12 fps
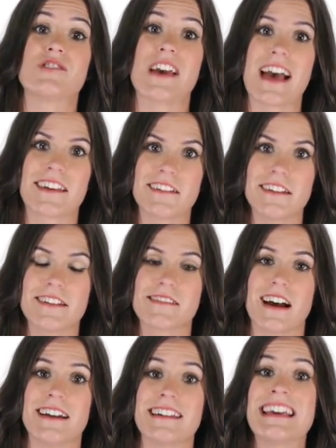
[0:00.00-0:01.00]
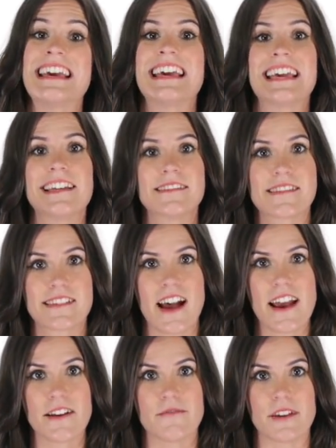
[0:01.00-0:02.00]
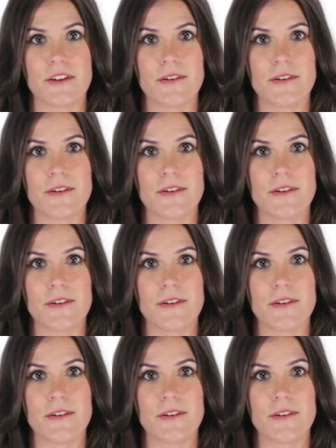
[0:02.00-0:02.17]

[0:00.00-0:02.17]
ejaculate has gotten inside of